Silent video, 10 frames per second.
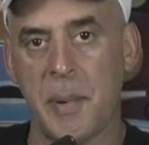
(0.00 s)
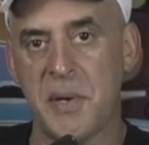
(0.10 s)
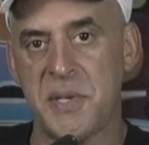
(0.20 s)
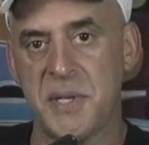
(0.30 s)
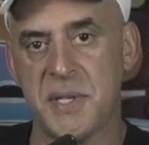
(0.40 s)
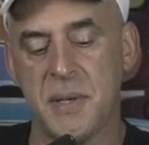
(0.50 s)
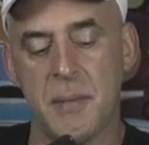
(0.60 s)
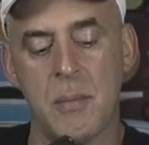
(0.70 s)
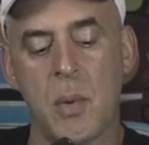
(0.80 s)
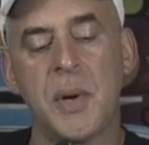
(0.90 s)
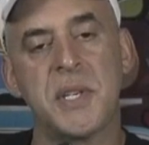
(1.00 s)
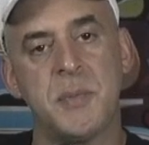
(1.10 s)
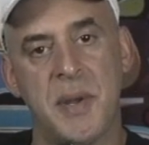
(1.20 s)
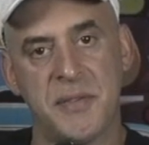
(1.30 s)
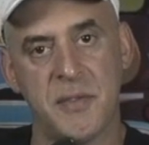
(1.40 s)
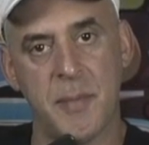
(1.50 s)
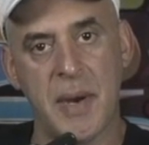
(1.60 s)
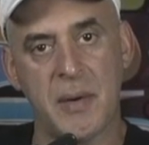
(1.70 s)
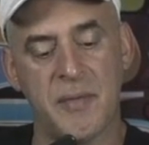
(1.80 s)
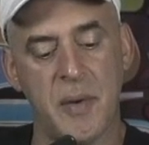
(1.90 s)
purchase more expensive
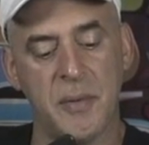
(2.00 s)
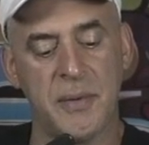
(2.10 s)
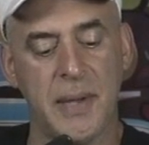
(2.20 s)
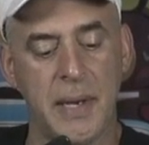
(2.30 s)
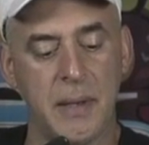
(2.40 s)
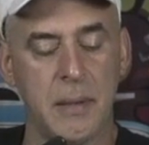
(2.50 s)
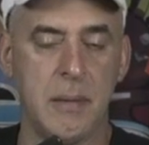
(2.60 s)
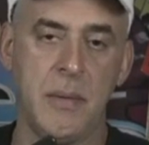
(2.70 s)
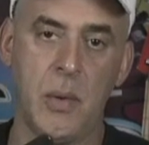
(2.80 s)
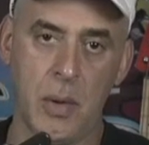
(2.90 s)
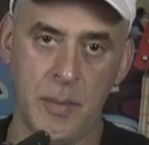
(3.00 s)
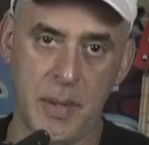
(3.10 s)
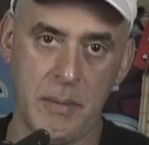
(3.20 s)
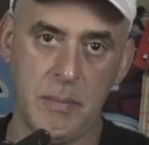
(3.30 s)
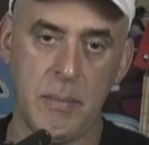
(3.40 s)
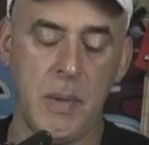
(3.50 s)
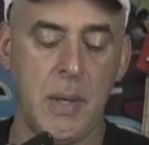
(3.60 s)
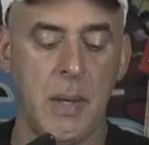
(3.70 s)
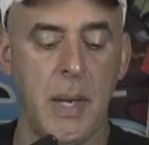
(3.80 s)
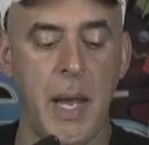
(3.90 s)
microphones like Neumann
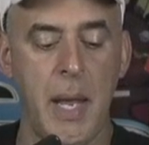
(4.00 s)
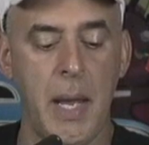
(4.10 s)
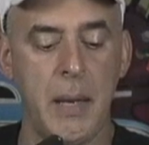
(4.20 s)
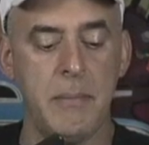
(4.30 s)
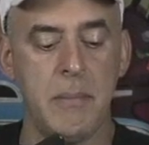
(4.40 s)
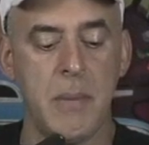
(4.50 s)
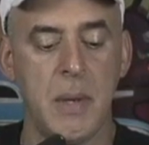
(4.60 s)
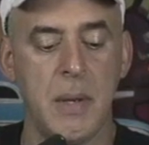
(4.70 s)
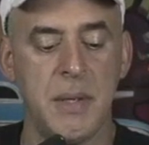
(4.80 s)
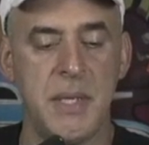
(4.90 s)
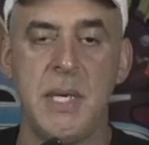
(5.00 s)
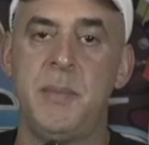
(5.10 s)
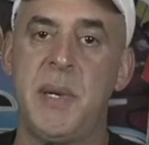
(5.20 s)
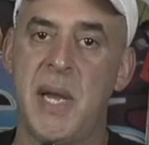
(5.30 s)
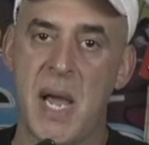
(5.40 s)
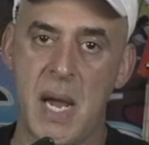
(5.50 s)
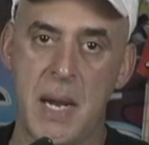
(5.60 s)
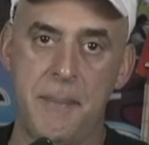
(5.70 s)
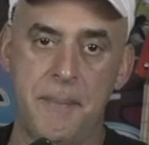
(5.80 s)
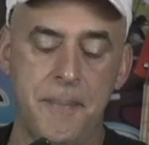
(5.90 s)
and
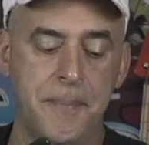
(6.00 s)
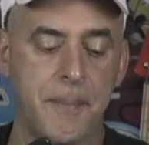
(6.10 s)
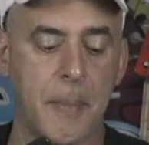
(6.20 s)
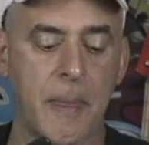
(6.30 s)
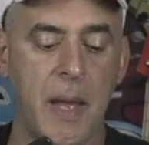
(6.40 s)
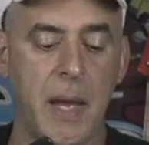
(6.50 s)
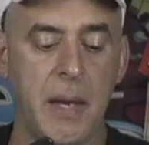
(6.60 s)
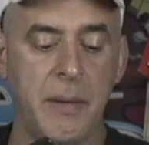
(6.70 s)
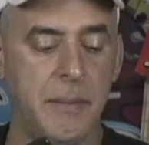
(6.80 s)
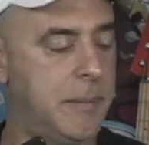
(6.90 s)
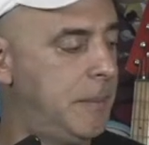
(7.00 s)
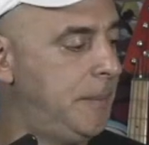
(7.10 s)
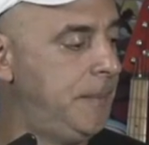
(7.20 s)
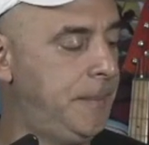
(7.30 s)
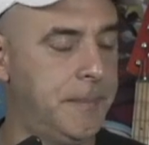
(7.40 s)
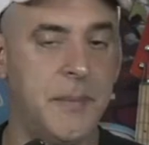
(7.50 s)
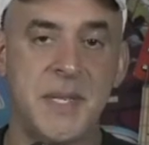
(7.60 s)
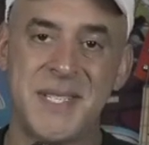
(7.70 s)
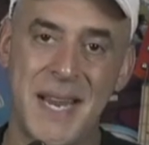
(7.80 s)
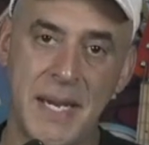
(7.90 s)
DPA and
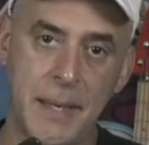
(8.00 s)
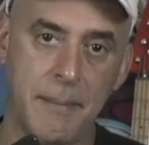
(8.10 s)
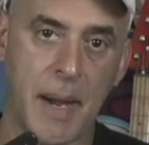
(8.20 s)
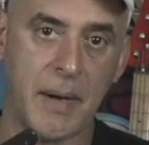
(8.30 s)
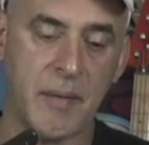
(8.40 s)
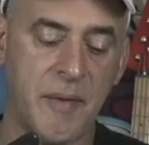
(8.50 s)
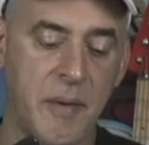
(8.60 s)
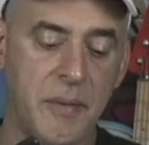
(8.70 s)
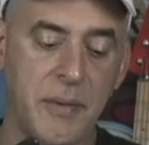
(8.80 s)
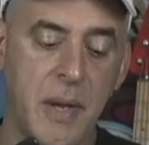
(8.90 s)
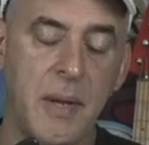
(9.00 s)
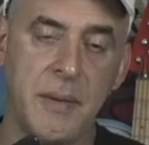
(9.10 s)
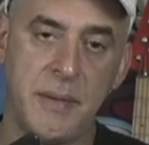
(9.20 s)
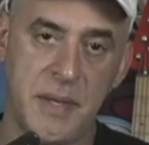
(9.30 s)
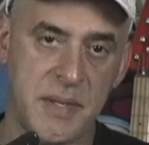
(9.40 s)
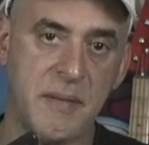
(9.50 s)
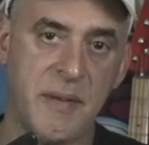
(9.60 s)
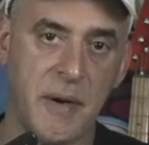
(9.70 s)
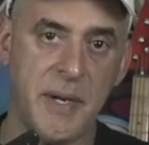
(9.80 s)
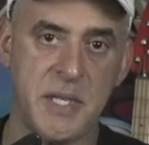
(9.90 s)
Sanken microphones. These are
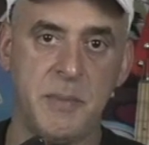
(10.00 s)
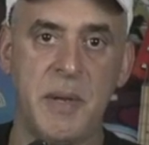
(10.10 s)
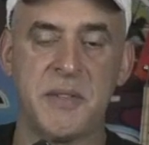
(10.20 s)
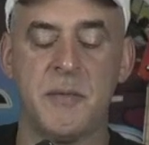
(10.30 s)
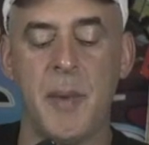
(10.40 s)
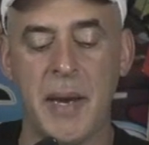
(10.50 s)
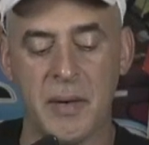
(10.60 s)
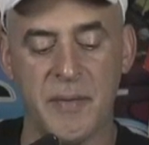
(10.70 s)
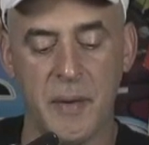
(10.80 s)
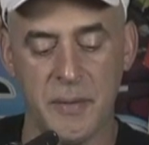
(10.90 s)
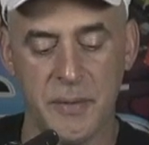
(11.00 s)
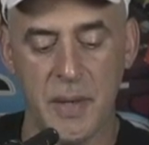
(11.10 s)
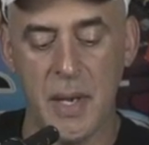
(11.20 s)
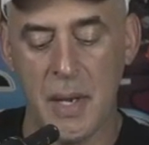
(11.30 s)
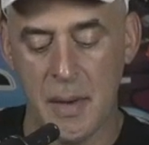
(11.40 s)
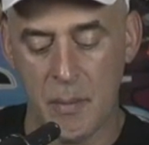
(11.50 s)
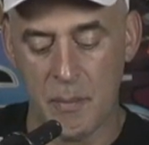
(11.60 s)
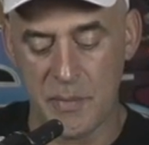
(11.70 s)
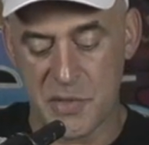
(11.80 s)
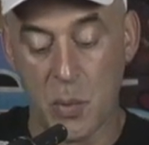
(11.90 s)
very expensive microphones.
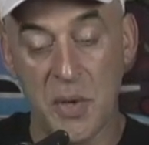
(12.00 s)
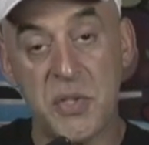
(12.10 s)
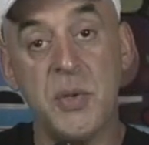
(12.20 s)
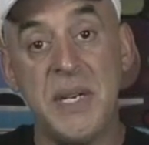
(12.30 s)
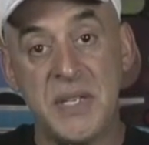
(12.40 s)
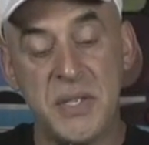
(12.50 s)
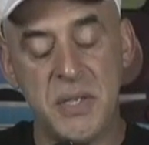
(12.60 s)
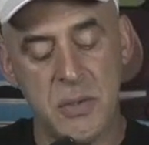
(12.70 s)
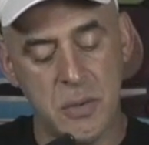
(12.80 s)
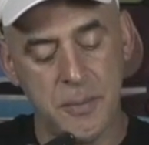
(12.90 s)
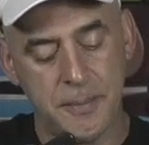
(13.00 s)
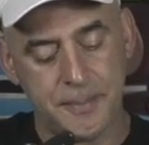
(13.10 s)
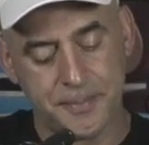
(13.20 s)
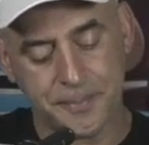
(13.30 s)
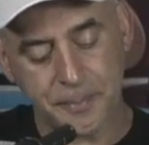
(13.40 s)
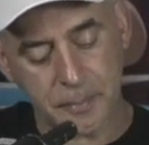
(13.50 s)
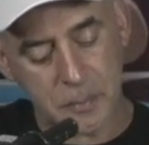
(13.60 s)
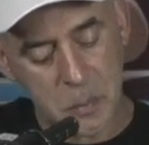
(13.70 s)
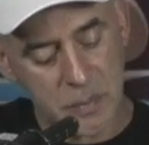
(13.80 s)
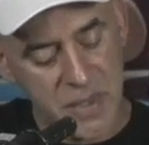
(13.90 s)
So what you need to do
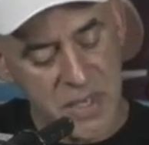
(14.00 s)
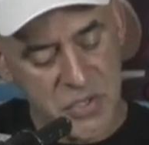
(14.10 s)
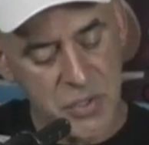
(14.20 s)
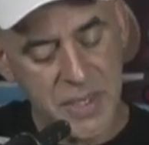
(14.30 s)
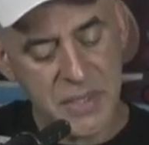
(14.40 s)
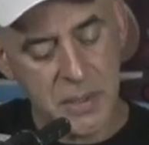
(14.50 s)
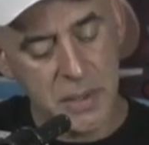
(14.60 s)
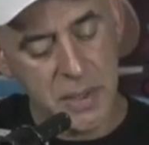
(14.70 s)
is you need to